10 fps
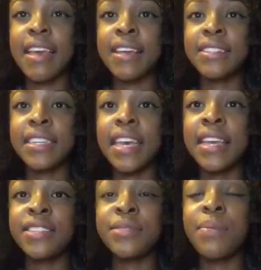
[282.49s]

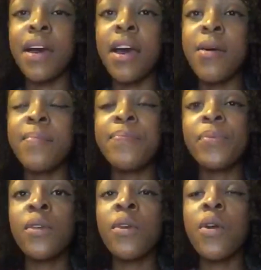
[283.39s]
education part
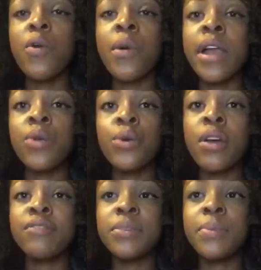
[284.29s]
where you
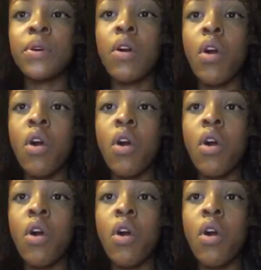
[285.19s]
have to put